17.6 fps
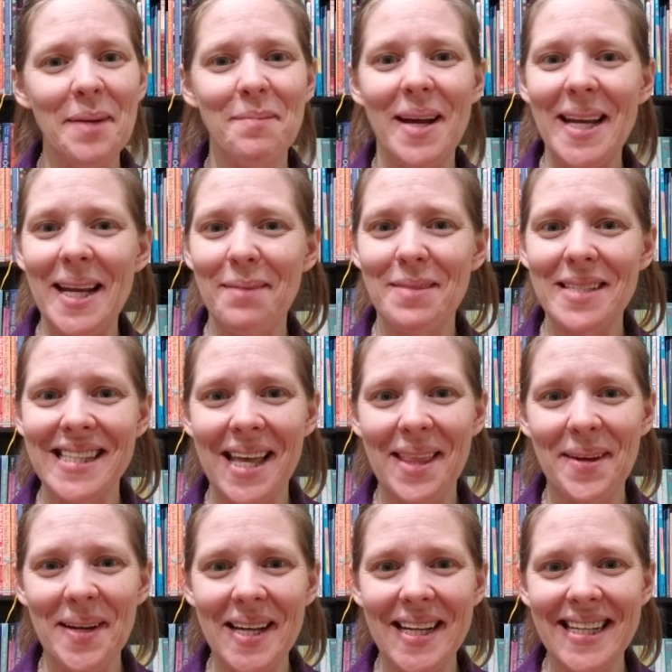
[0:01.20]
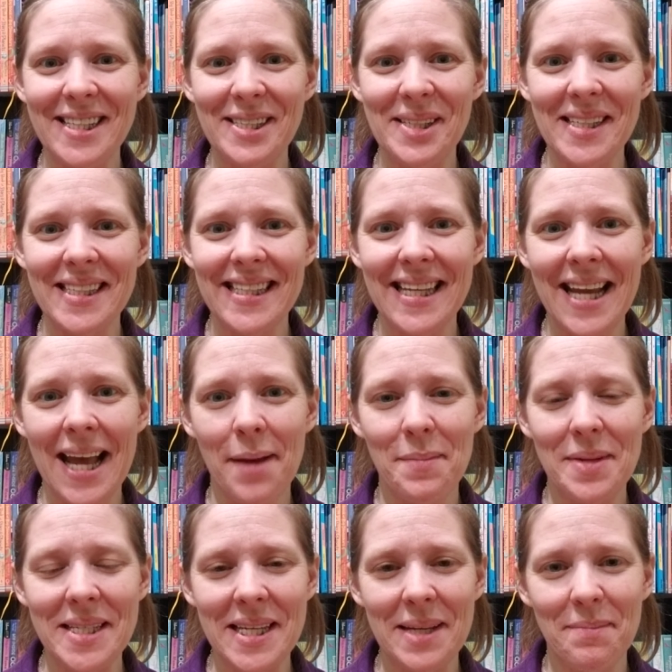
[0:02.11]
my name is Heather Ann Hendrickson.
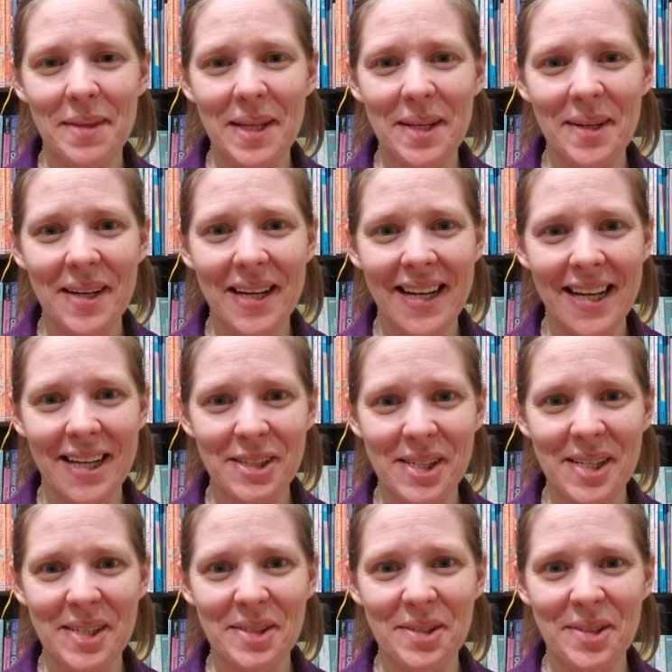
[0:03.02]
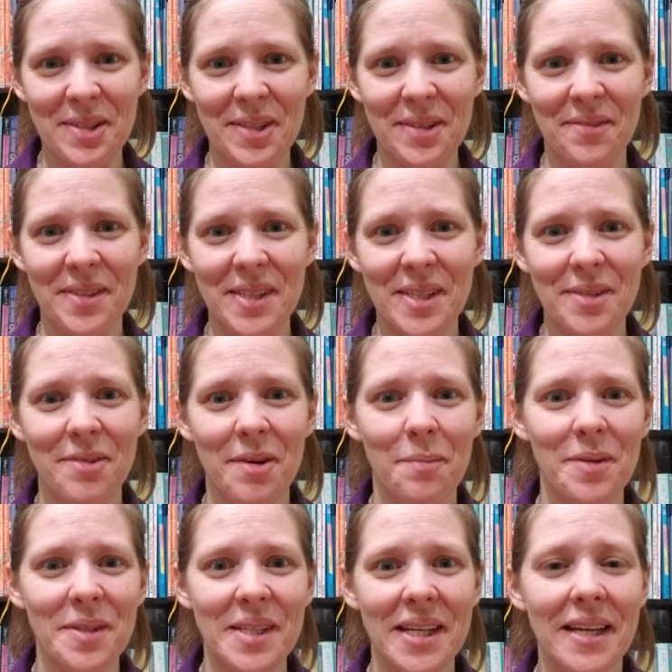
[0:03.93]
I'm a team leader and educational services
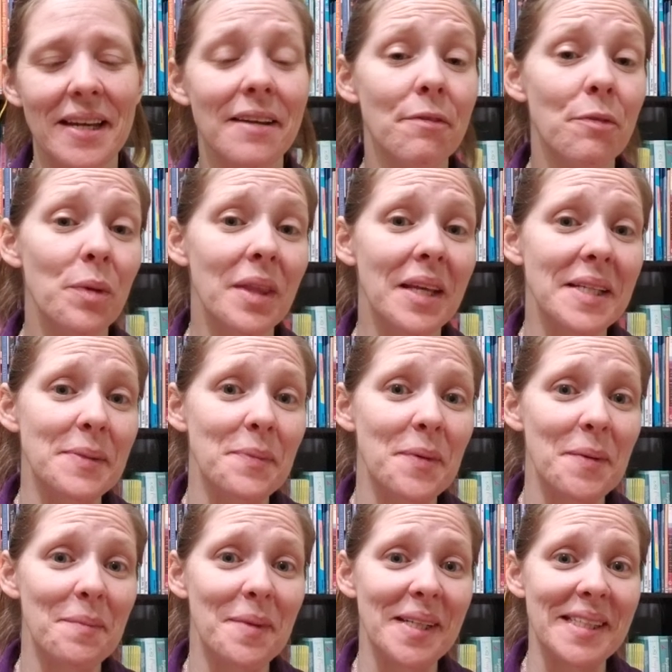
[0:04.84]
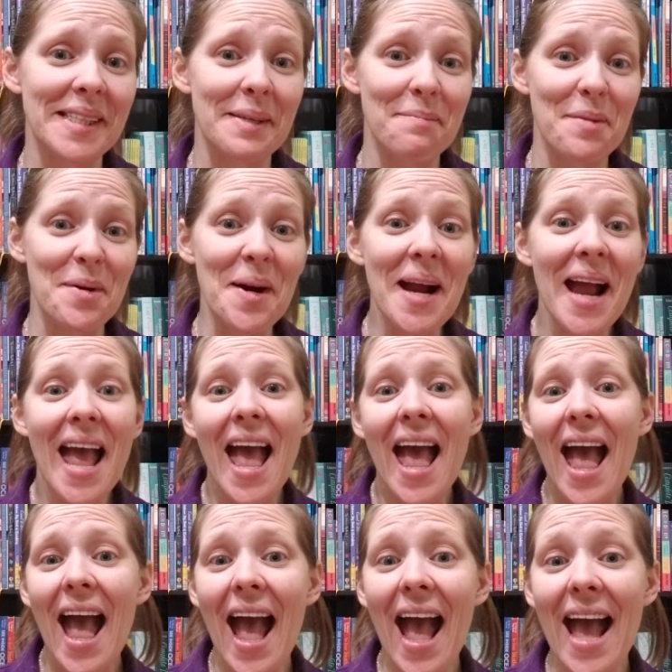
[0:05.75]
representative with Usborne Books and More,
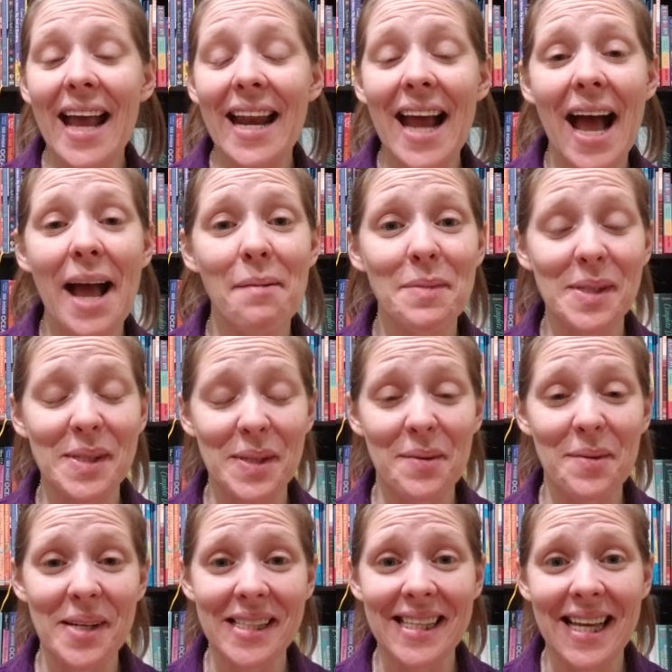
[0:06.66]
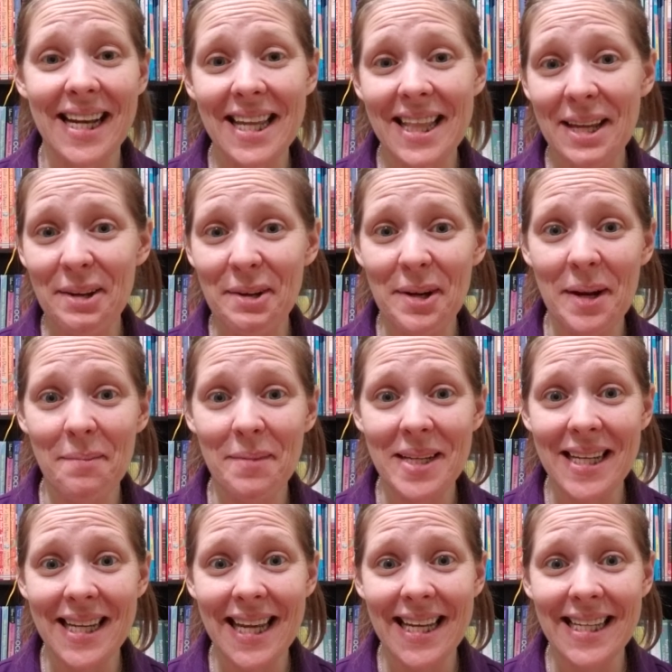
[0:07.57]
and I'm so excited that you're
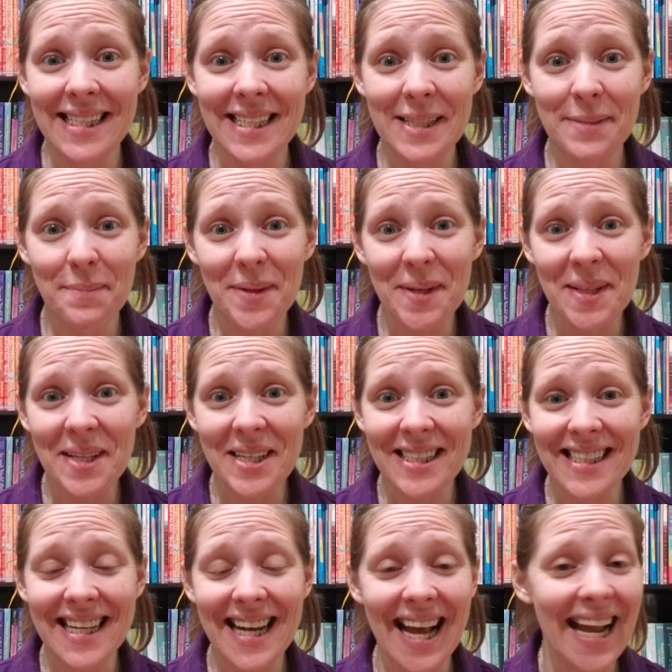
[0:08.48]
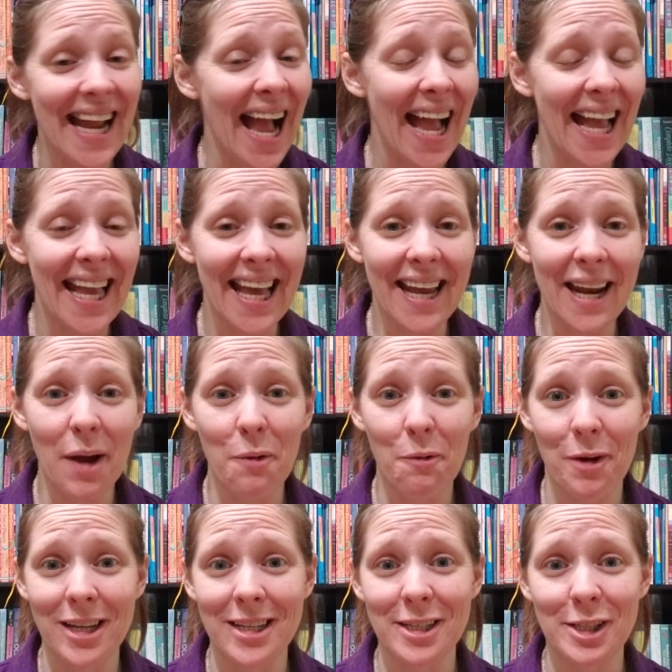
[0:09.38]
coming to Casey's Book Club tonight. I
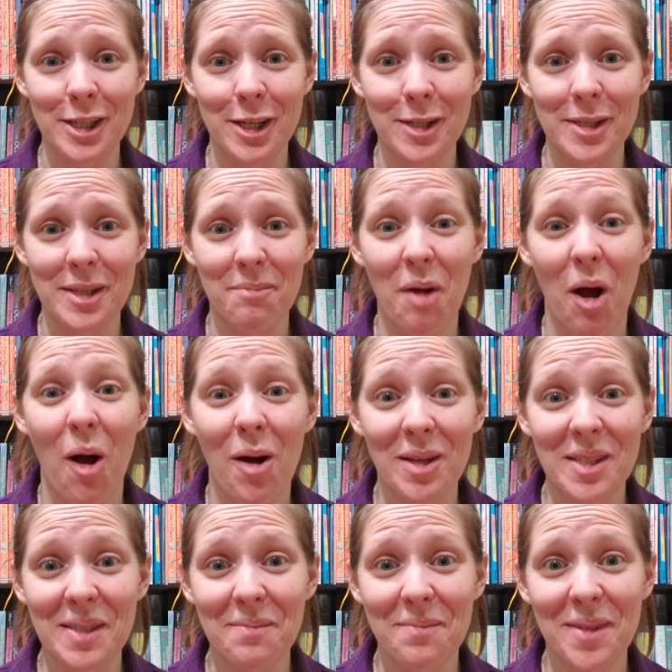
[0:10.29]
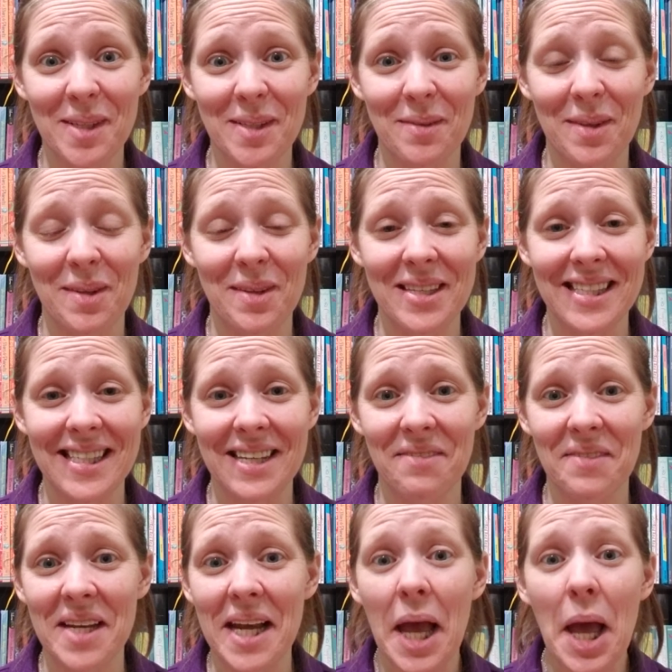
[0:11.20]
cannot wait to share some awesome books with you this
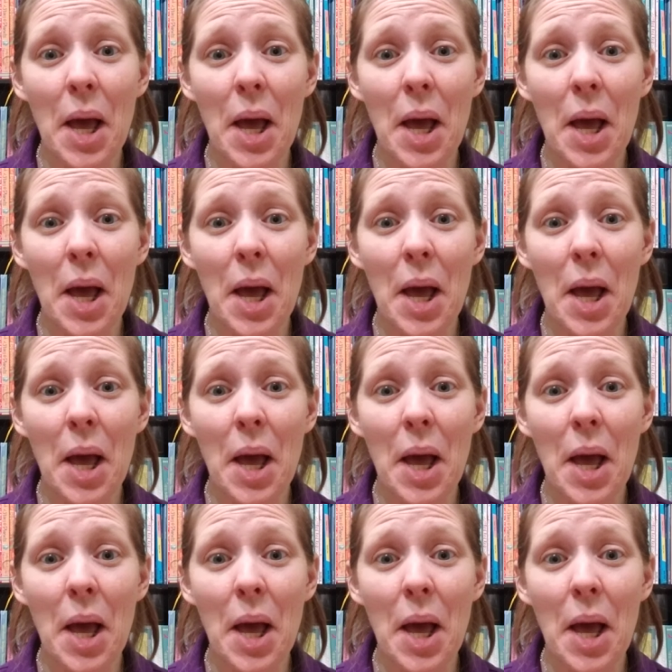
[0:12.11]
evening,